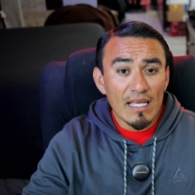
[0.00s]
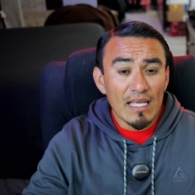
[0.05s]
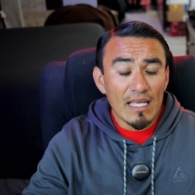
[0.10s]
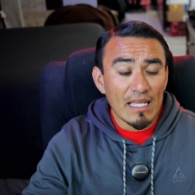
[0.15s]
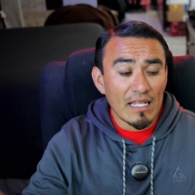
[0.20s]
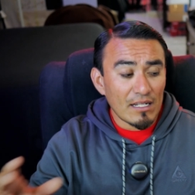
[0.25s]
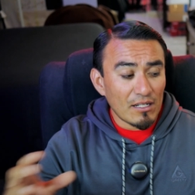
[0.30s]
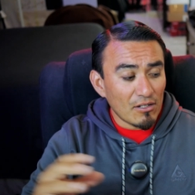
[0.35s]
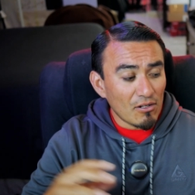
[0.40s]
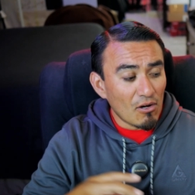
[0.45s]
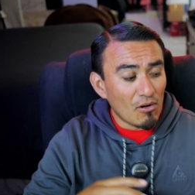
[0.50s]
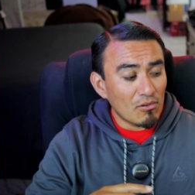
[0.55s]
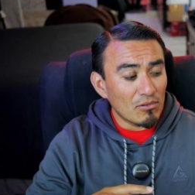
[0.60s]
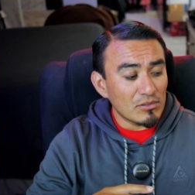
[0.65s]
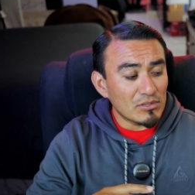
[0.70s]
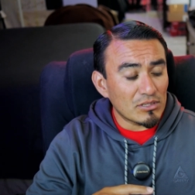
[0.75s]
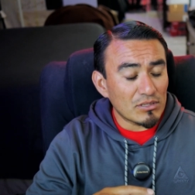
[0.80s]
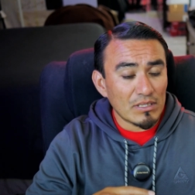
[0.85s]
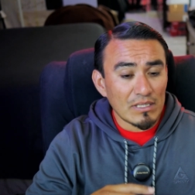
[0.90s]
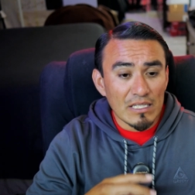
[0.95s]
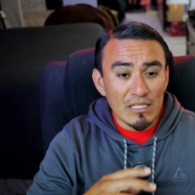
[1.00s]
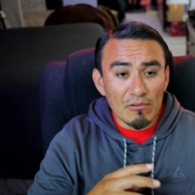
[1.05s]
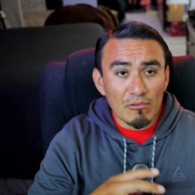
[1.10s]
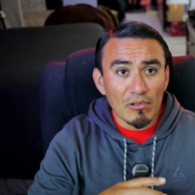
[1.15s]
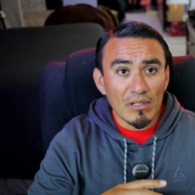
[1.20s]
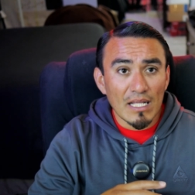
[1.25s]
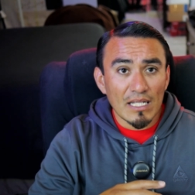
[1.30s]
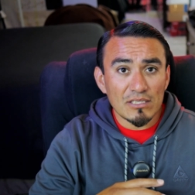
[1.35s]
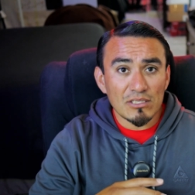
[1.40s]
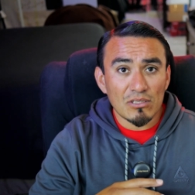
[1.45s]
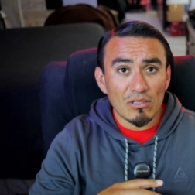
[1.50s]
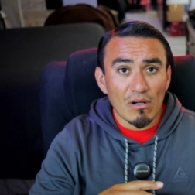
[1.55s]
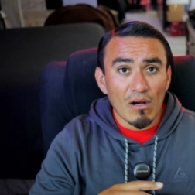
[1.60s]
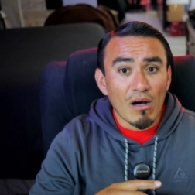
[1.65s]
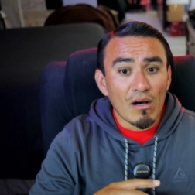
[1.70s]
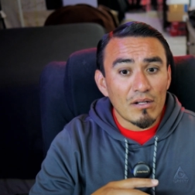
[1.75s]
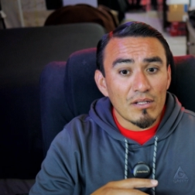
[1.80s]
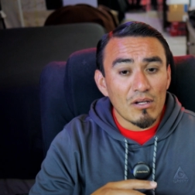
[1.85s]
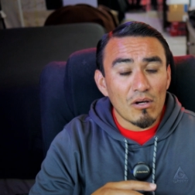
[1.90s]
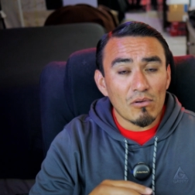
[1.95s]
it knows to equalize your
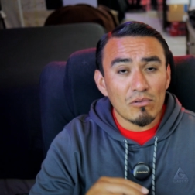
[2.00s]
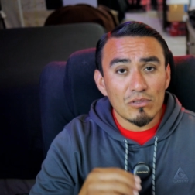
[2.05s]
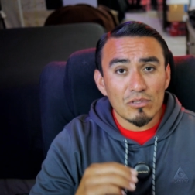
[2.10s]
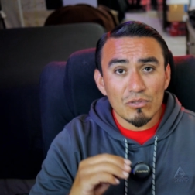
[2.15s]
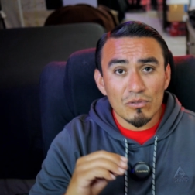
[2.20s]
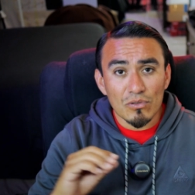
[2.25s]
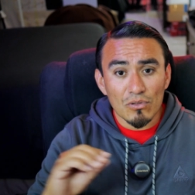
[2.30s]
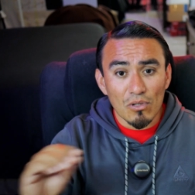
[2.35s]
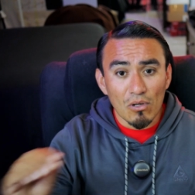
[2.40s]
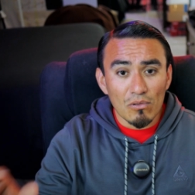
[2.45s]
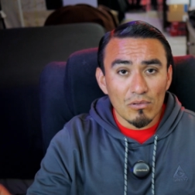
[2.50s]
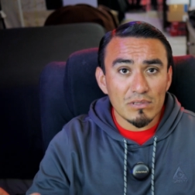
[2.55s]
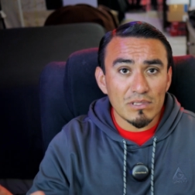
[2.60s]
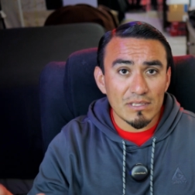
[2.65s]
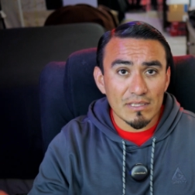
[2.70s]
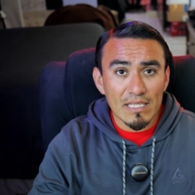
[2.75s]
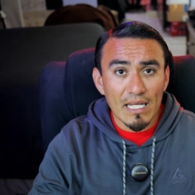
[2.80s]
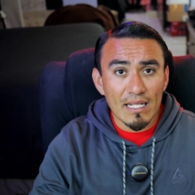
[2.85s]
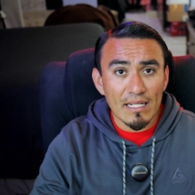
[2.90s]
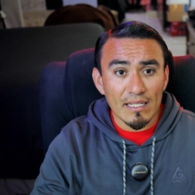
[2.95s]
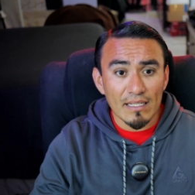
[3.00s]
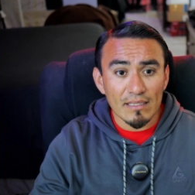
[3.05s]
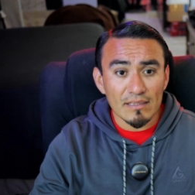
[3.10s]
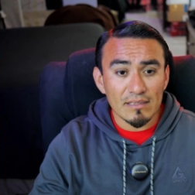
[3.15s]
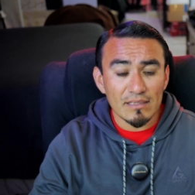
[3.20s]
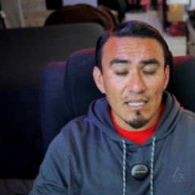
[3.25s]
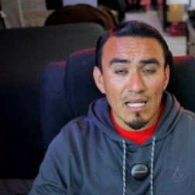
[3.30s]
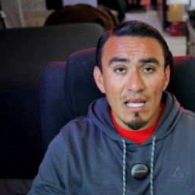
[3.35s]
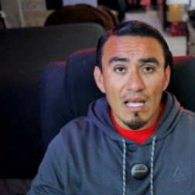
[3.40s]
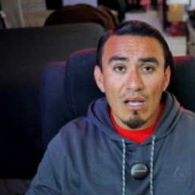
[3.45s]
audio to those settings